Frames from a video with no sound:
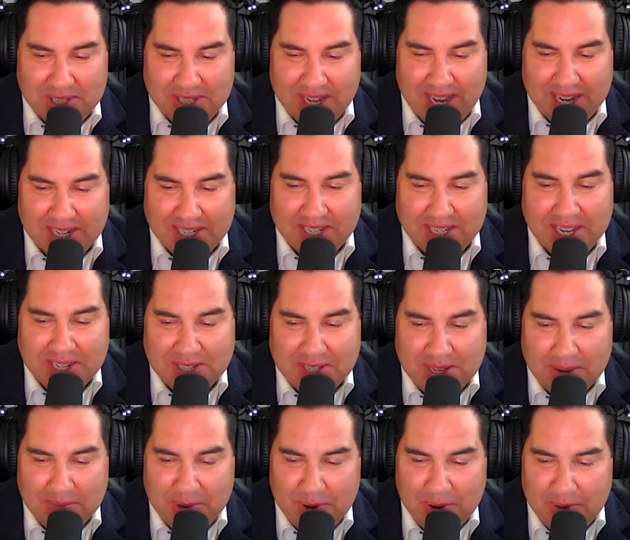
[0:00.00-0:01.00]
at
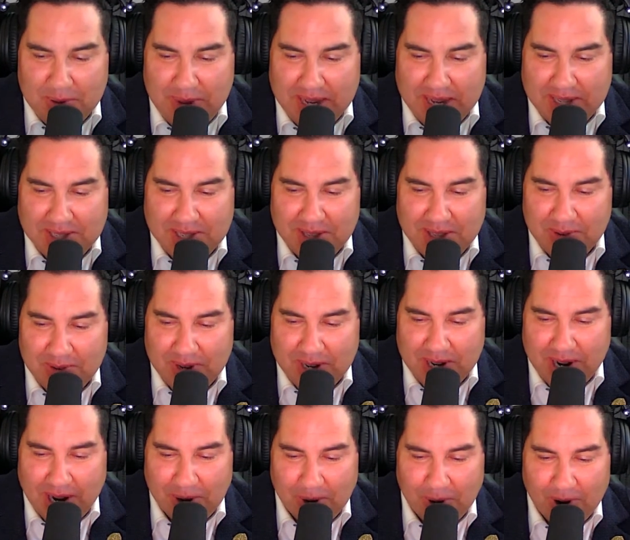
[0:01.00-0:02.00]

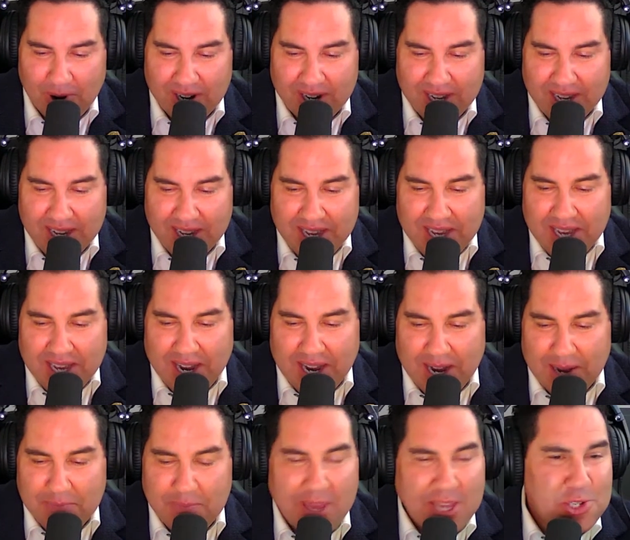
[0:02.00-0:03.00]
tsw@metis3.org.
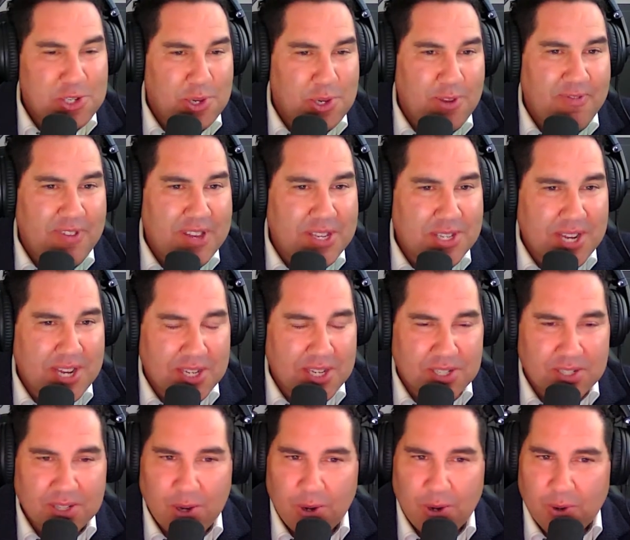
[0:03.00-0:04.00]
Make sure you visit
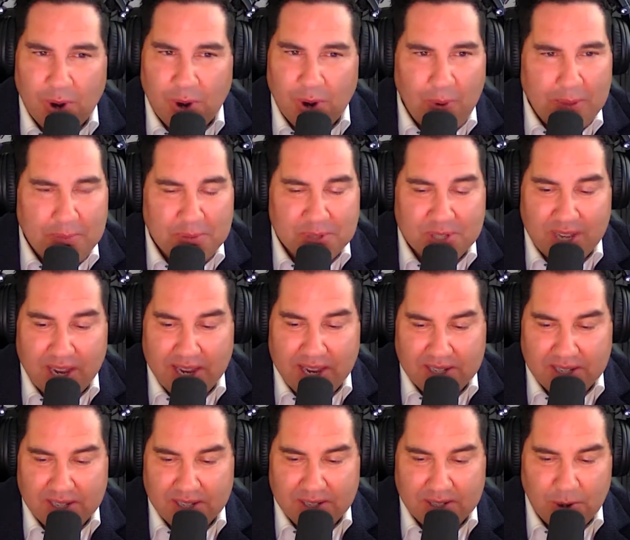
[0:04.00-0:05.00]
us. Go to our
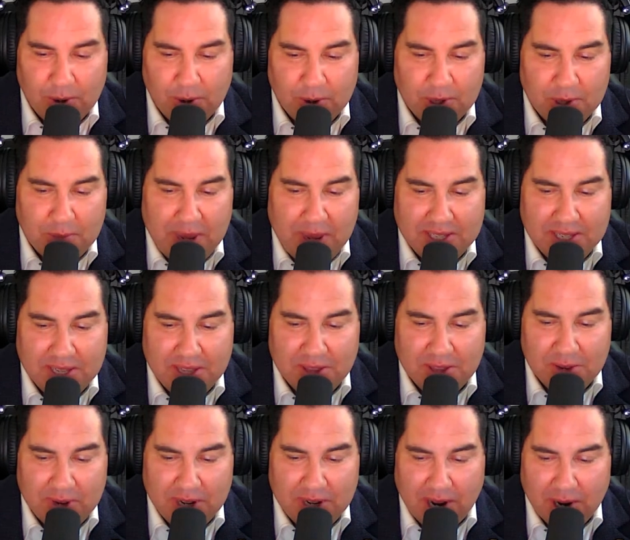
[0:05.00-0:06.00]
website, go to the
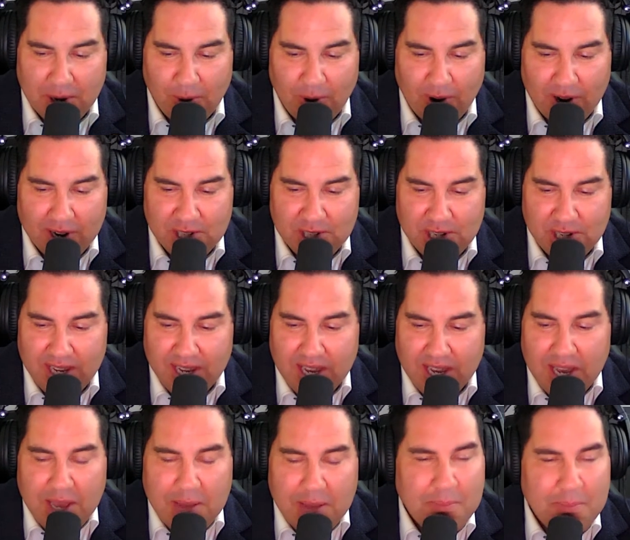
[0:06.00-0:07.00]
metis3.org.
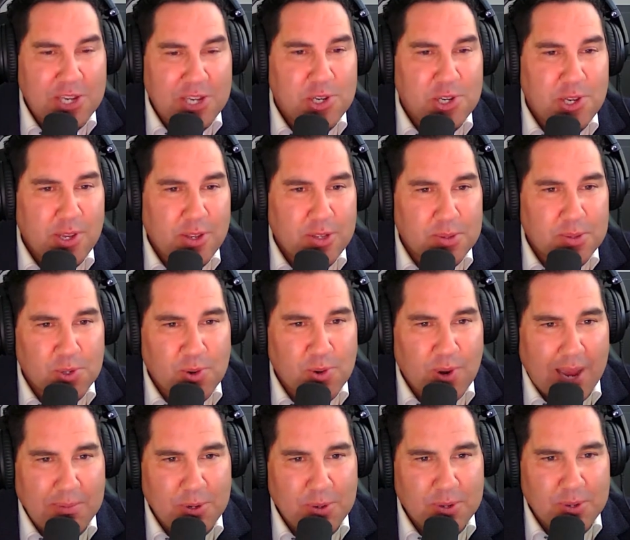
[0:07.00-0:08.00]
Make sure you
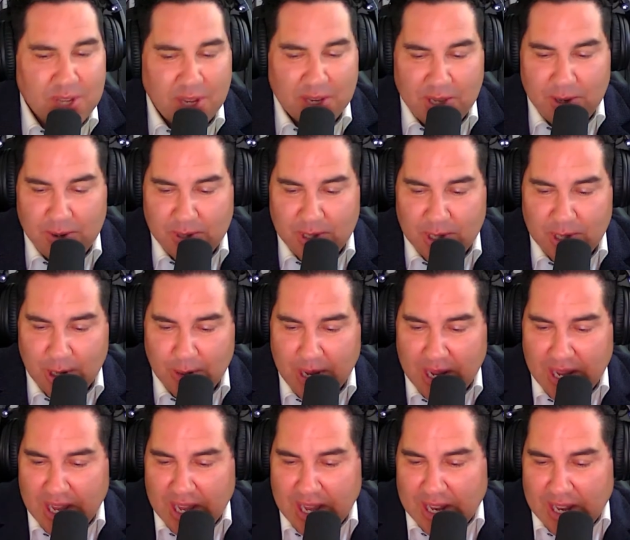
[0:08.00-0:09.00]
subscribe to us on YouTube.
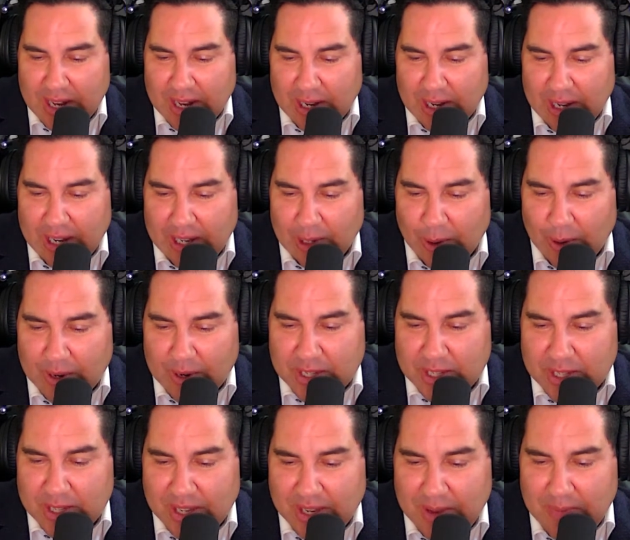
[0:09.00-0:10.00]

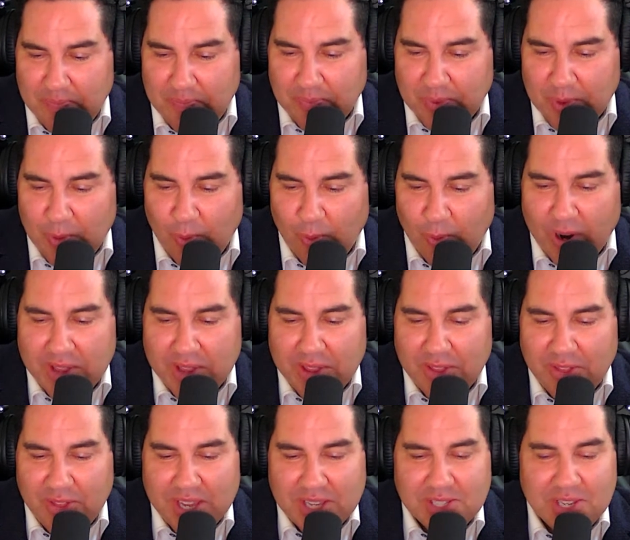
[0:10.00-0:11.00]
Lawrence, one of the
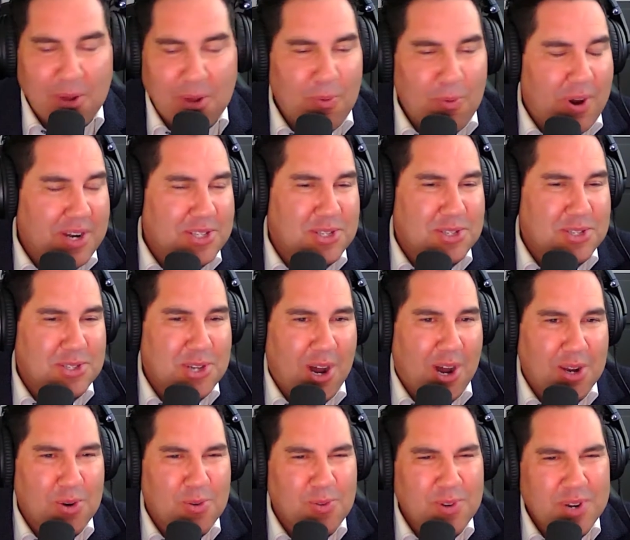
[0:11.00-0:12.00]
things that I wanted to
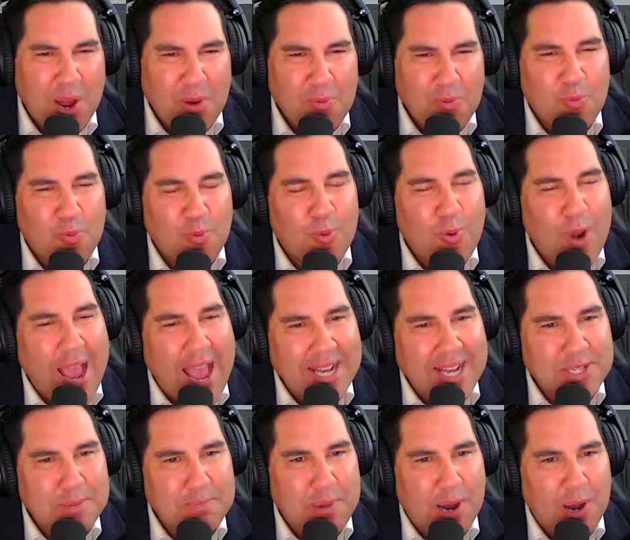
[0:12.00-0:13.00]
talk, or not
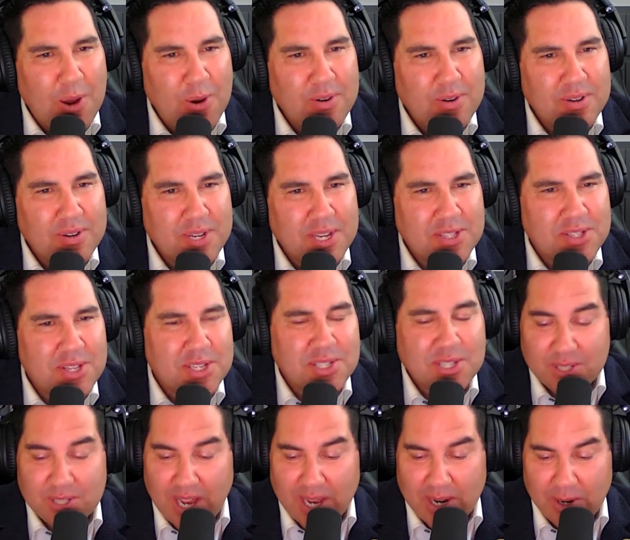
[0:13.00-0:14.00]
rant about, because
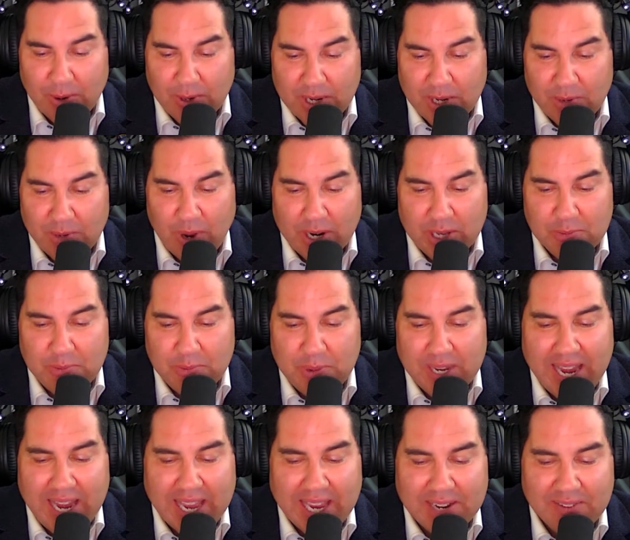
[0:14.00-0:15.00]
didn't want it to be a
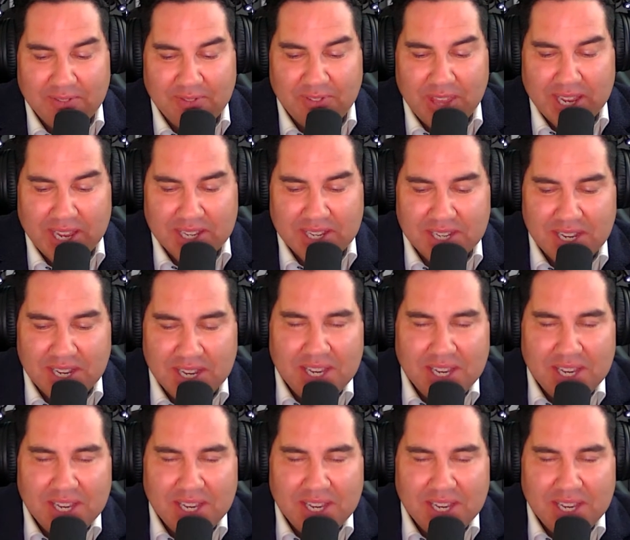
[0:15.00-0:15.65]
negative thing, is